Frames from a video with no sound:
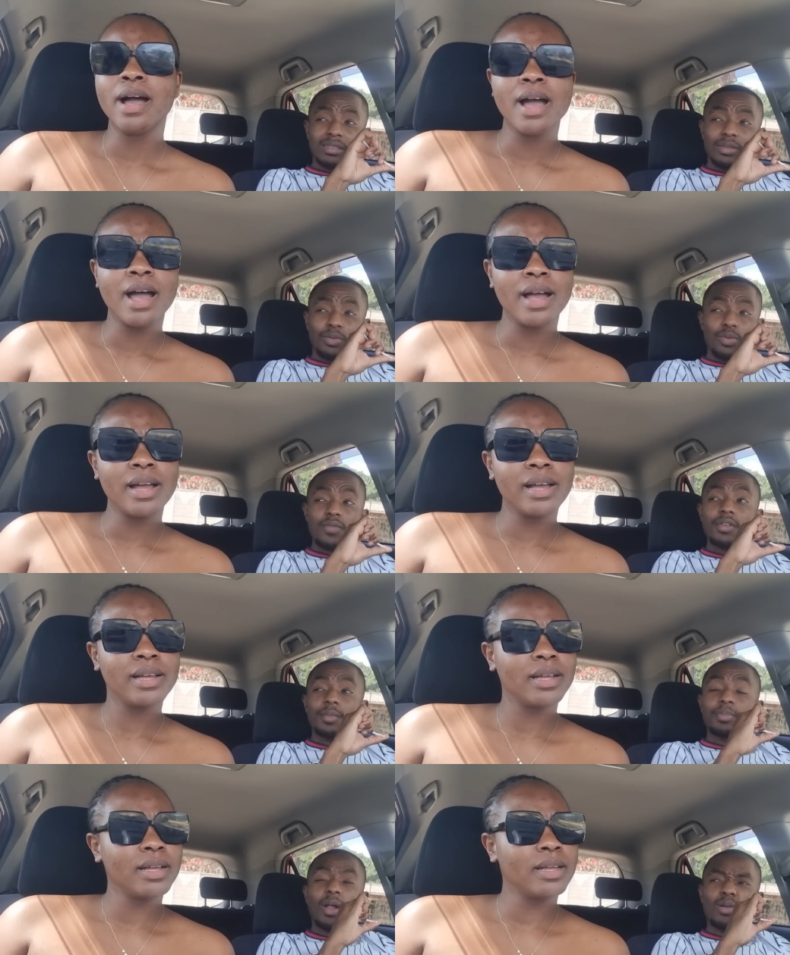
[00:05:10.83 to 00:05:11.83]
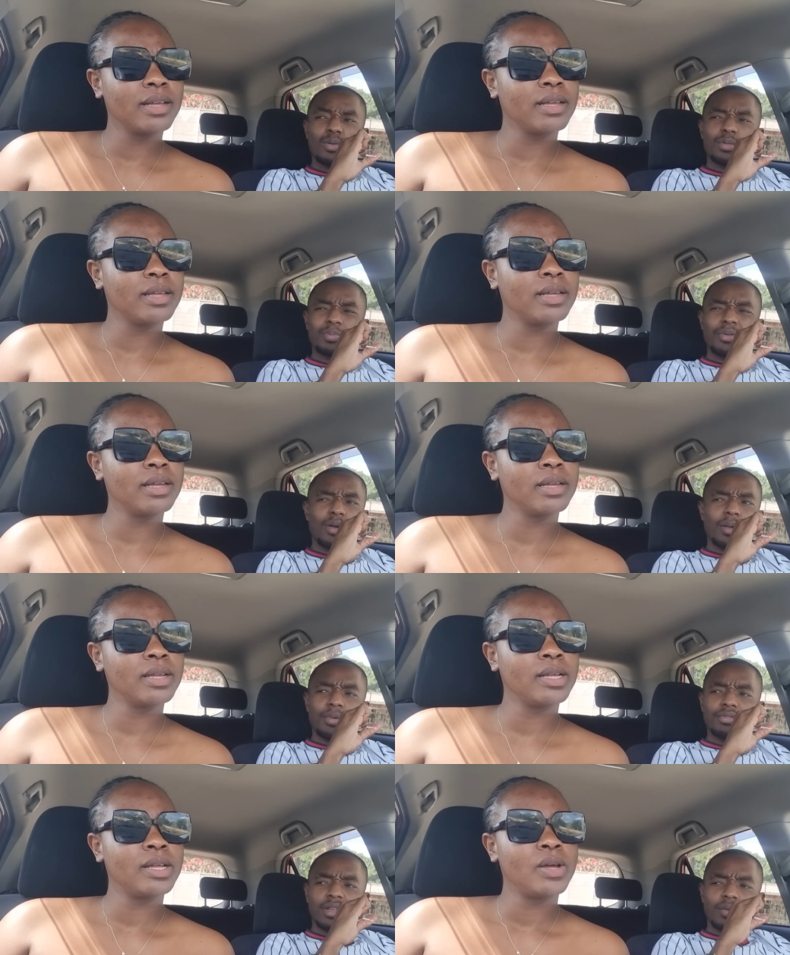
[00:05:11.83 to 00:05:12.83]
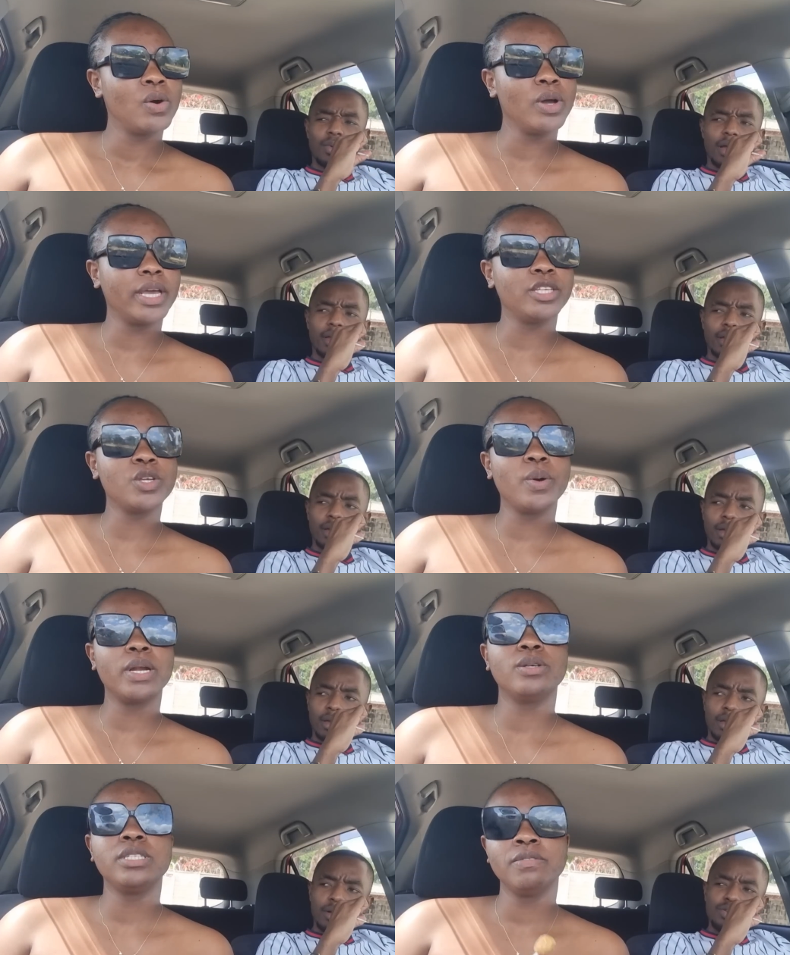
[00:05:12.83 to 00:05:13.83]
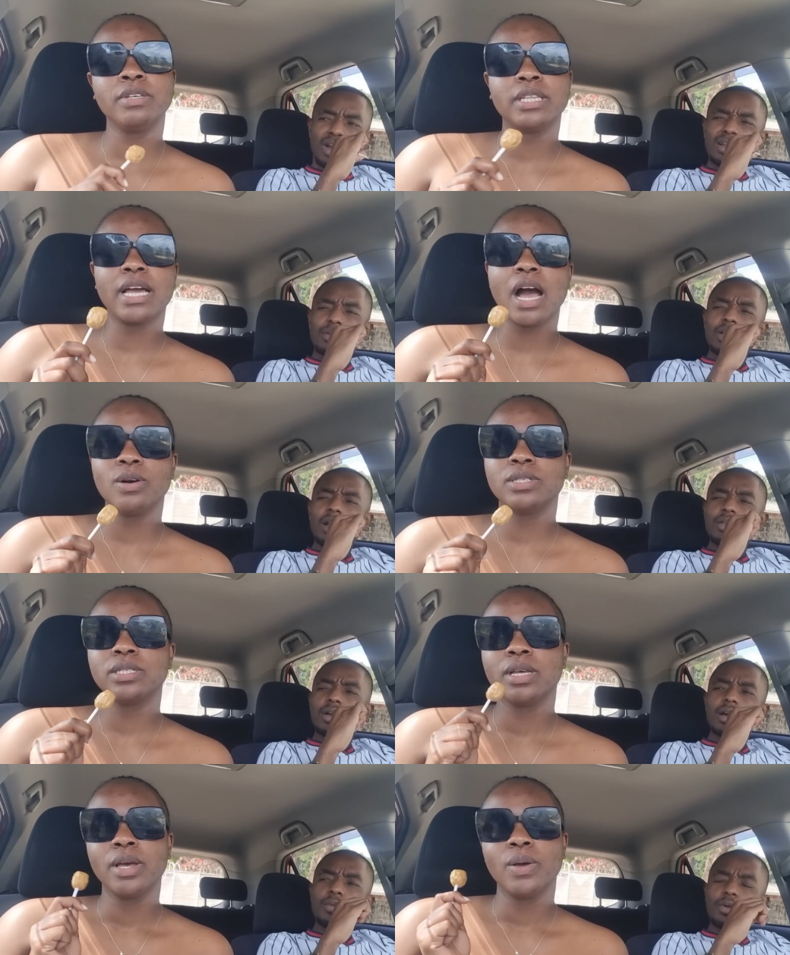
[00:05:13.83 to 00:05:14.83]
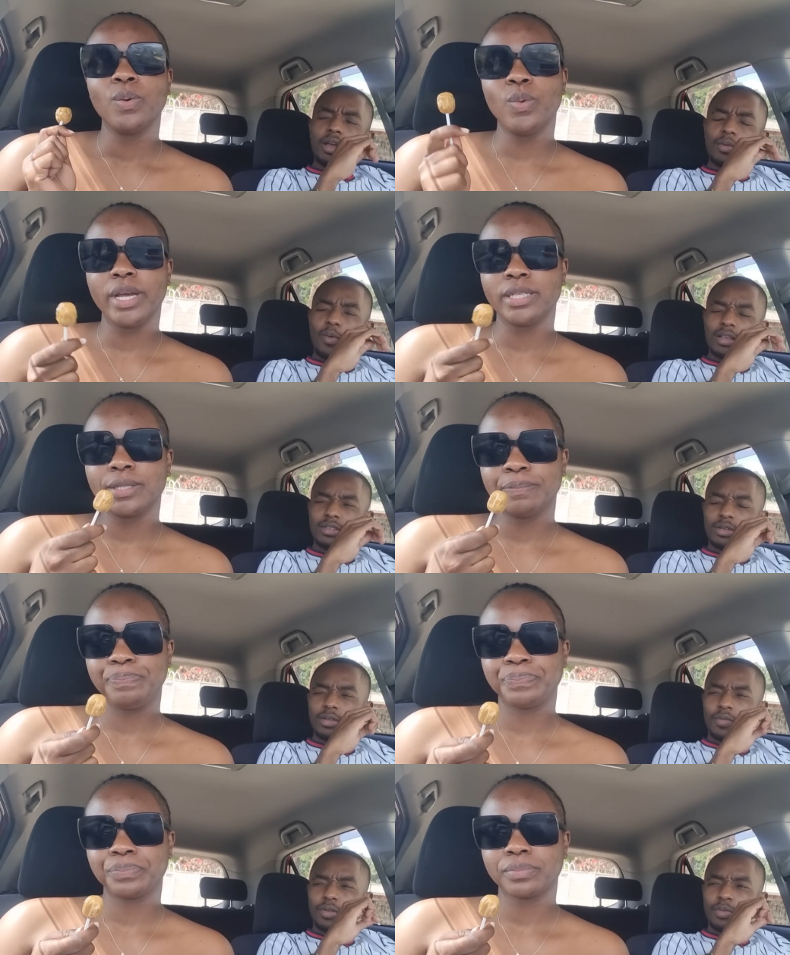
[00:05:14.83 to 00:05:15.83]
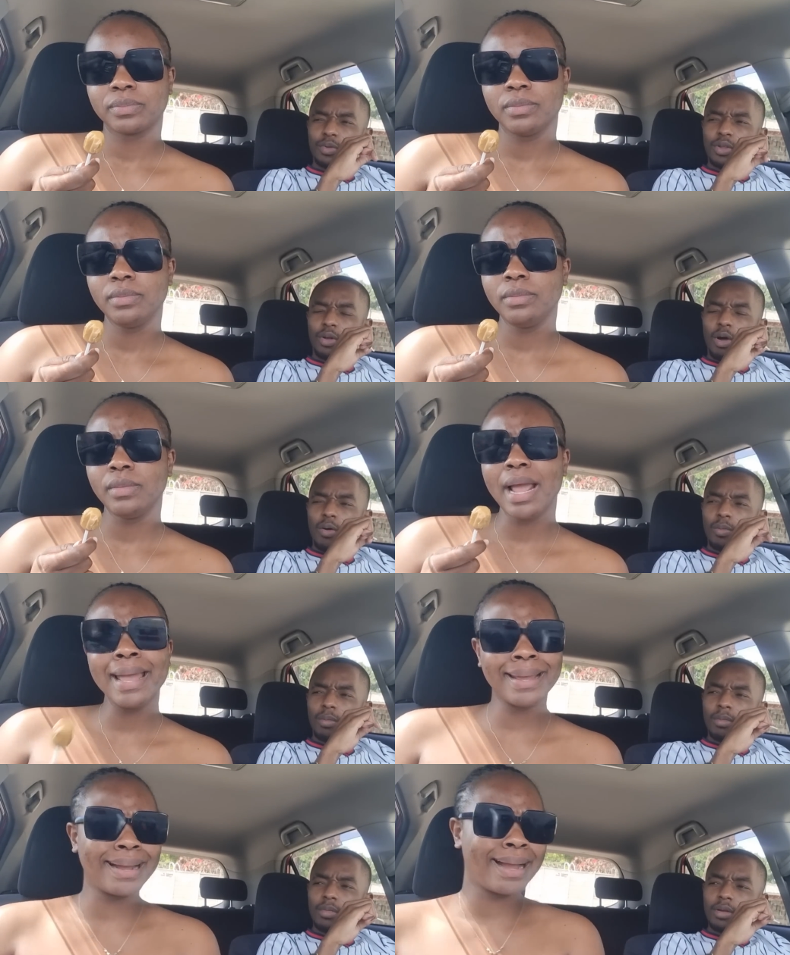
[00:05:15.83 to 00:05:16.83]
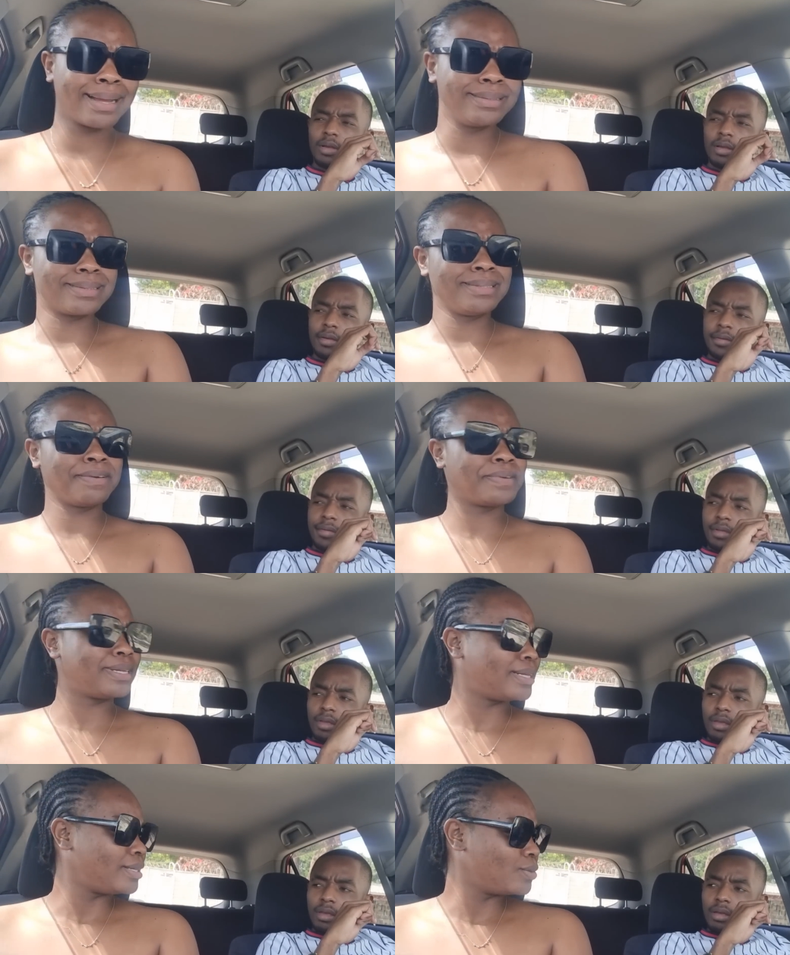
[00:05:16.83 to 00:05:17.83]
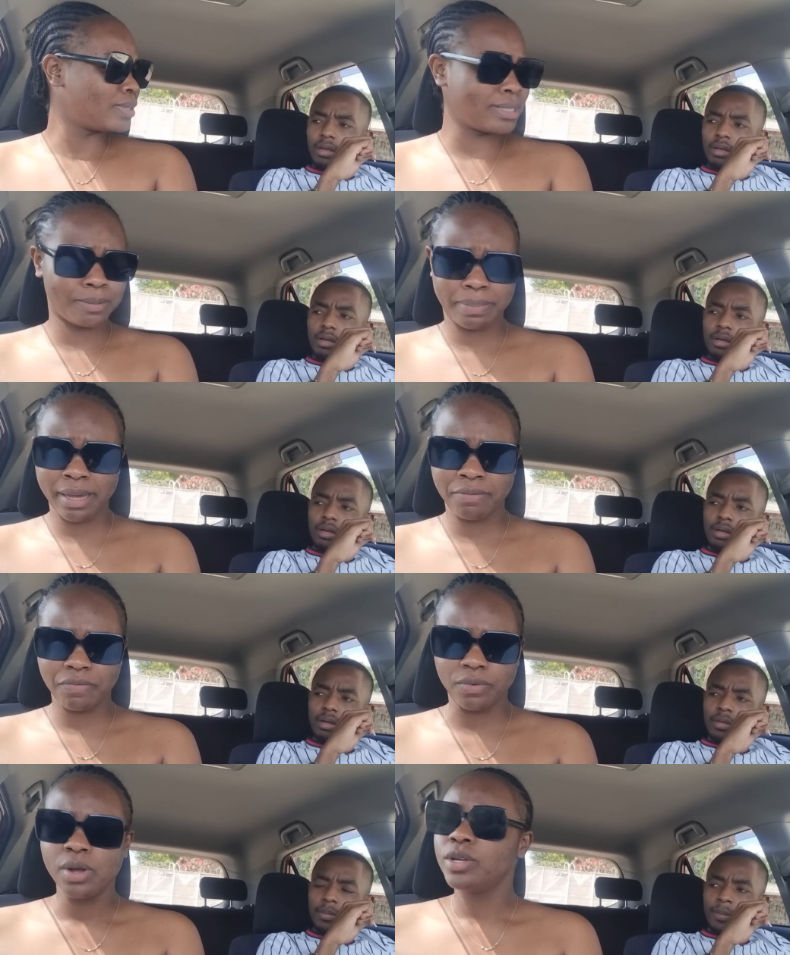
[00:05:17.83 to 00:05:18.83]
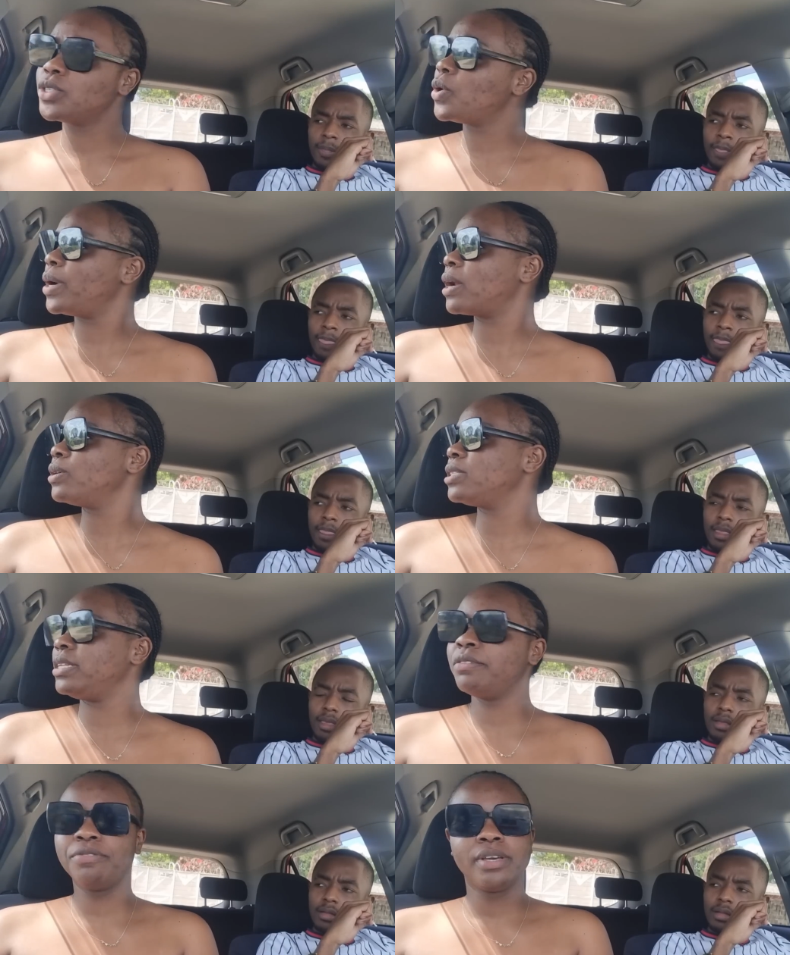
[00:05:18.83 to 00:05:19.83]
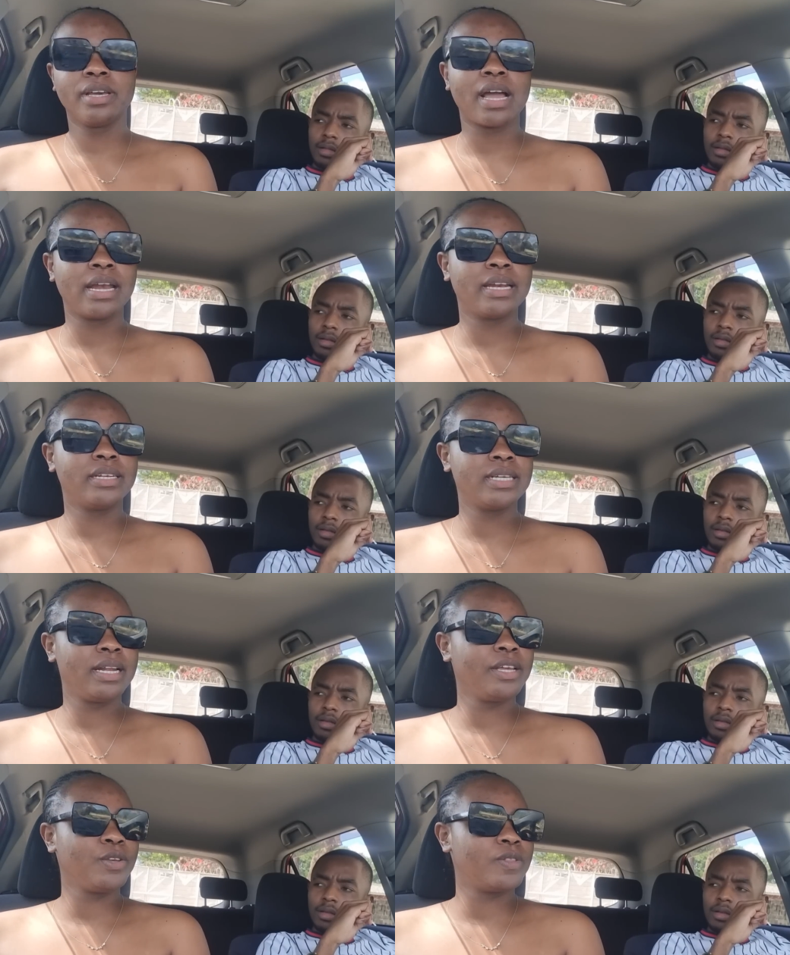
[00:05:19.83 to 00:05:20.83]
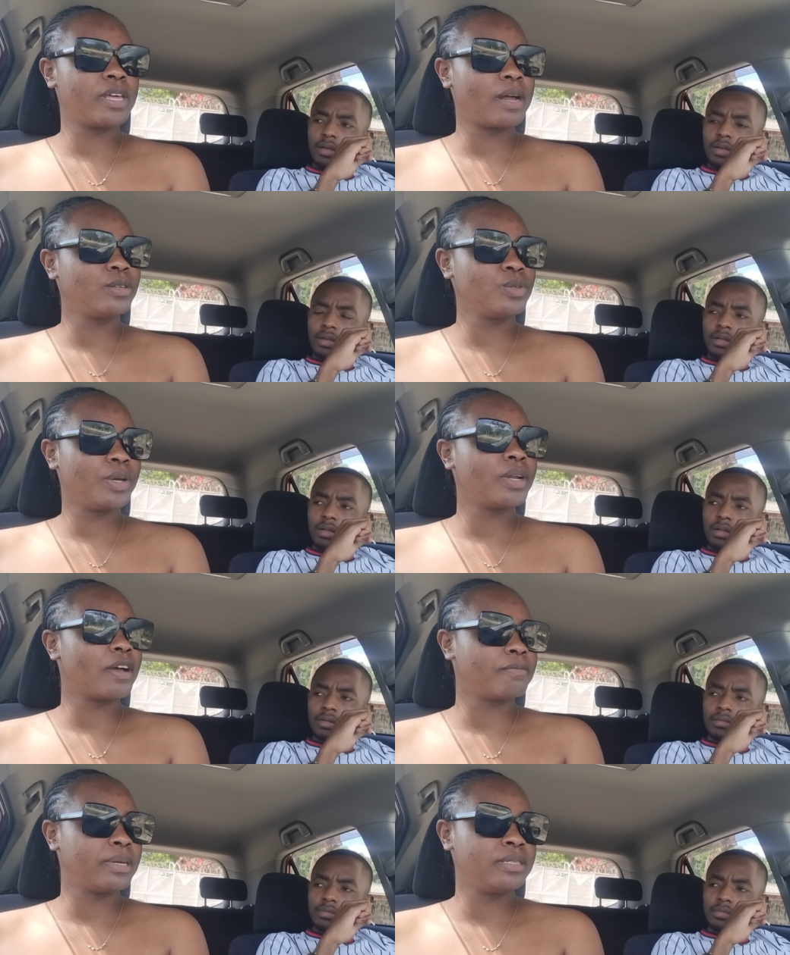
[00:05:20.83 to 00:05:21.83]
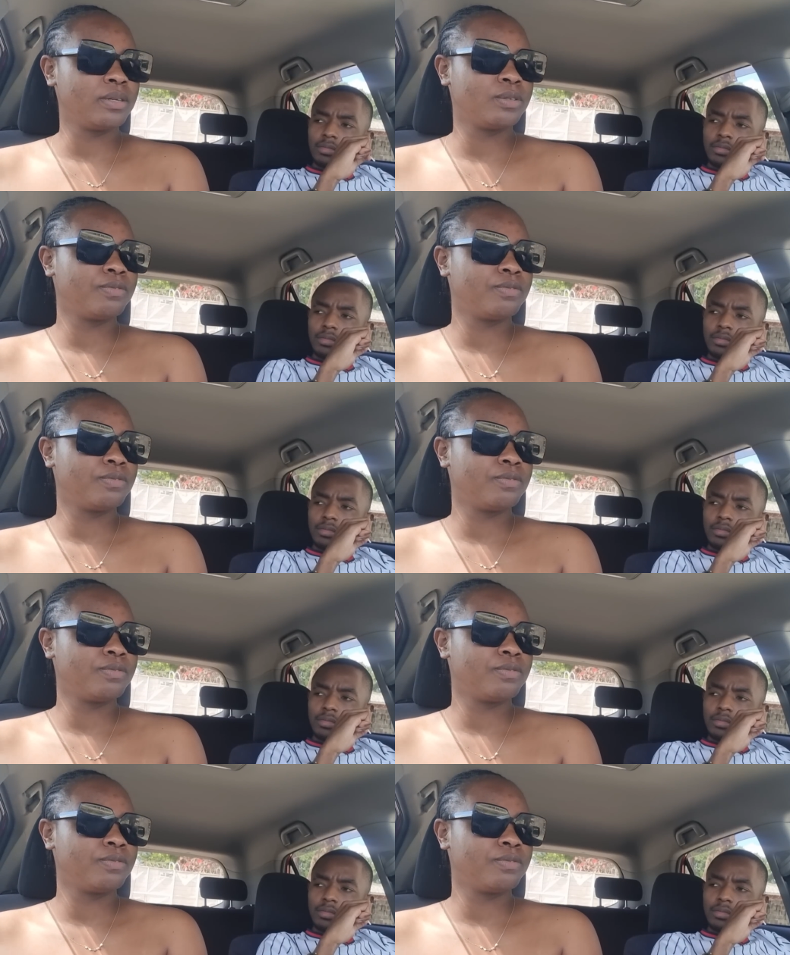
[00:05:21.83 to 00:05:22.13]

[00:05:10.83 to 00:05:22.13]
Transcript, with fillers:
Speaker 1: you even proud proud about that. Why? Okay, so when I was leaving the you house, can't, you can't you can't wait. ask yourself when you're home. I
Speaker 2: can't definitely no, that's painful. So when I was leaving and telling you that I was going to have myself